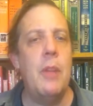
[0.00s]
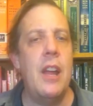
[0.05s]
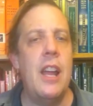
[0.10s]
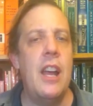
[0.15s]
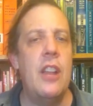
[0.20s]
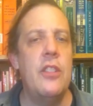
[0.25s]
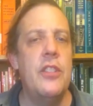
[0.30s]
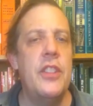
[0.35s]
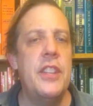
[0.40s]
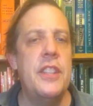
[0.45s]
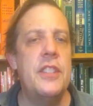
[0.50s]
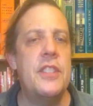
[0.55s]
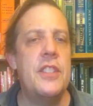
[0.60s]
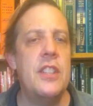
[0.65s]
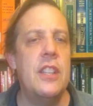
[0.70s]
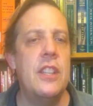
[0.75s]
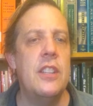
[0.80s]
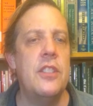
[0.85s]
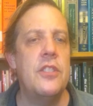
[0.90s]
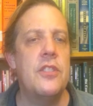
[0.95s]
and this
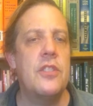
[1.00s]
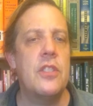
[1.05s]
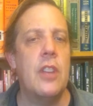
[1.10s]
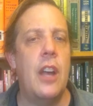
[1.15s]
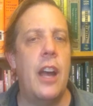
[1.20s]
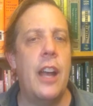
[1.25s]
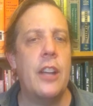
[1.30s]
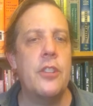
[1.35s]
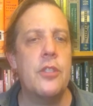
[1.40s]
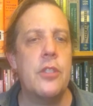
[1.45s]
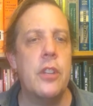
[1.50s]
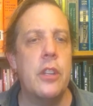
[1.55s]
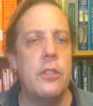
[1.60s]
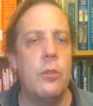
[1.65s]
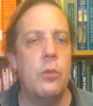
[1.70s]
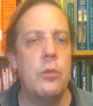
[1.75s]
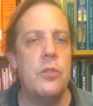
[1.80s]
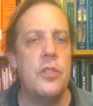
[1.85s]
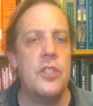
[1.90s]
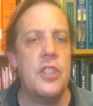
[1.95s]
is actually
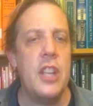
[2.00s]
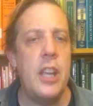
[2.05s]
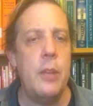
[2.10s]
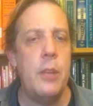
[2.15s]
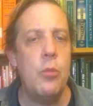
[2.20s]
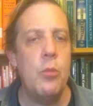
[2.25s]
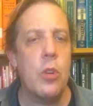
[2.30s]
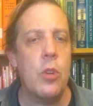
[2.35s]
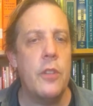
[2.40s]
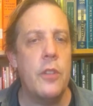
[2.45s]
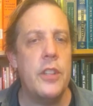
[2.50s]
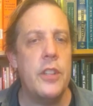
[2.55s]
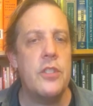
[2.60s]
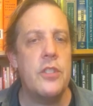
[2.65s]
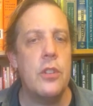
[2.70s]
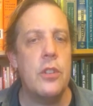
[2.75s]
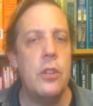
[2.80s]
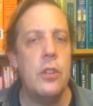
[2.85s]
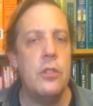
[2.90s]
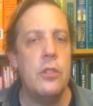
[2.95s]
the same word that's
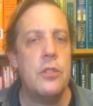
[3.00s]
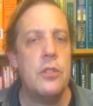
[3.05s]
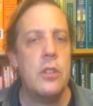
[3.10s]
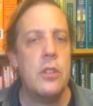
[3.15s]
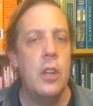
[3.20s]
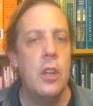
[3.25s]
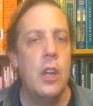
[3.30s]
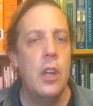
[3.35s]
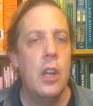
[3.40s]
used